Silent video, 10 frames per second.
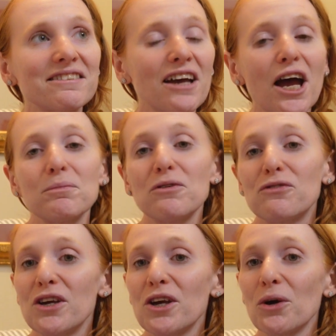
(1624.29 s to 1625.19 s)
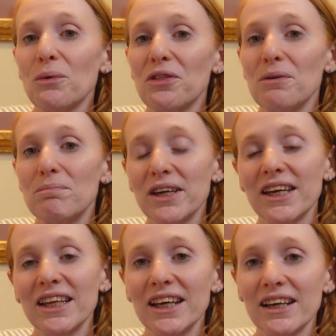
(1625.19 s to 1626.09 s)
time of year with the
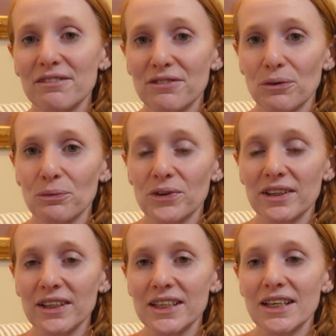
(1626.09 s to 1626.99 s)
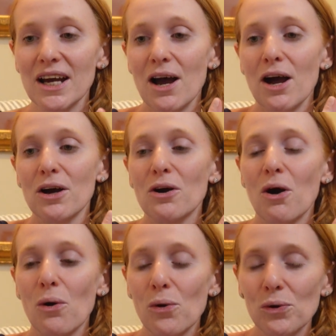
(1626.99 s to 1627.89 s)
beginning of the really
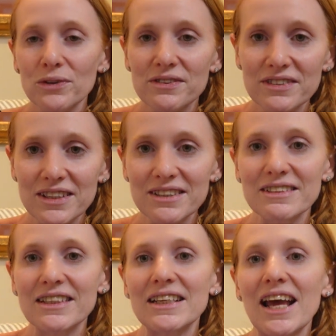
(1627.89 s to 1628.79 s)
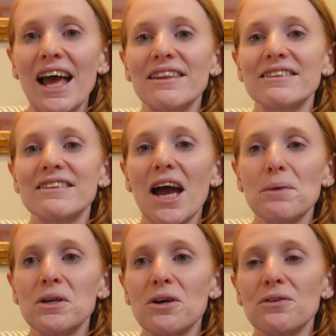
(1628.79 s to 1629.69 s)
cold season and the time
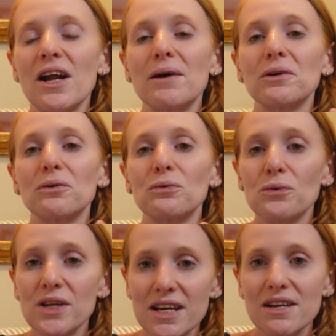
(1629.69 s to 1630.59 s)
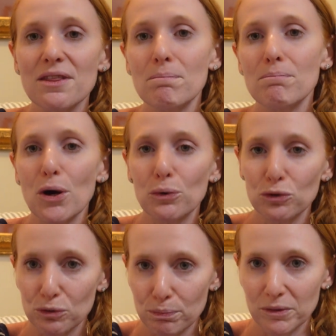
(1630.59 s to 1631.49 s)
of year that I'm going to read the
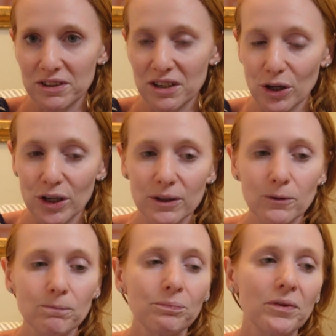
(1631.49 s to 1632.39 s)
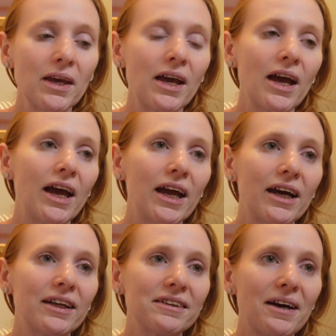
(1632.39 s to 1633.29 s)
most material.
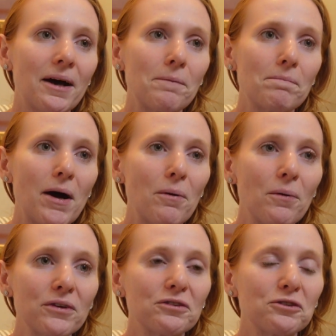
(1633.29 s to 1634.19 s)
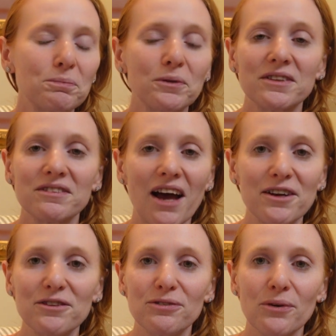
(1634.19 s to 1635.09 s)
And I'm always super
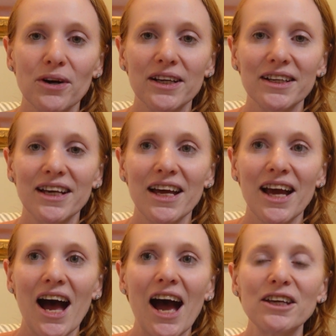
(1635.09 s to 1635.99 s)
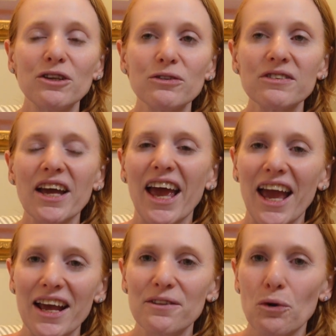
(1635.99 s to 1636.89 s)
excited for it. I used to
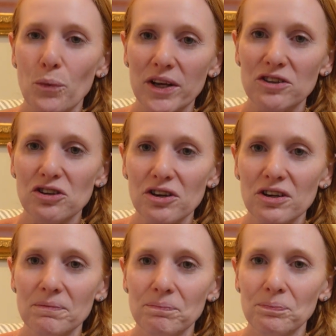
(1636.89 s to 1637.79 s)
hate the winter.